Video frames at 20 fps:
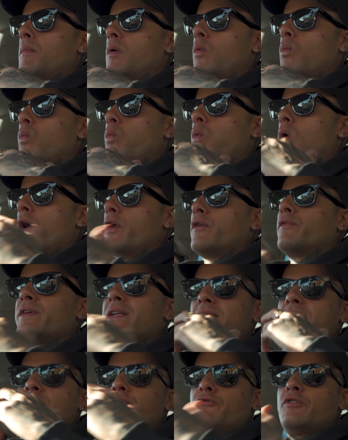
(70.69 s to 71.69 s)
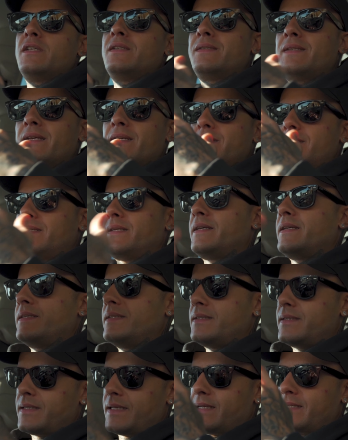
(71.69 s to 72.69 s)
one of
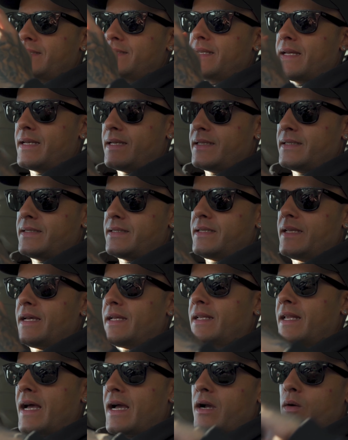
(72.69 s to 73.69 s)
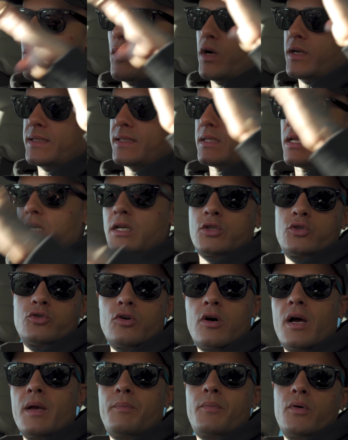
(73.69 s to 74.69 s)
Insta360's extended stick that works as like a
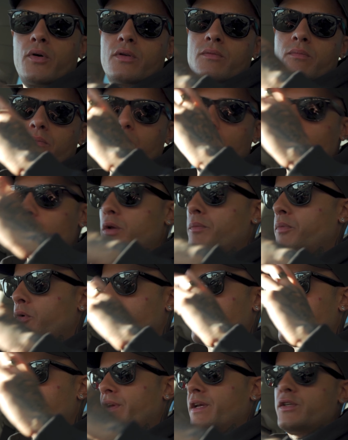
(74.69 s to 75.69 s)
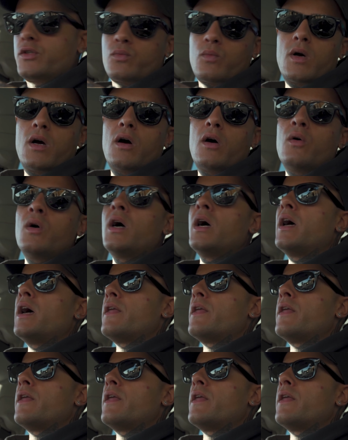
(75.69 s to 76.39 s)
tripod monopod thing as well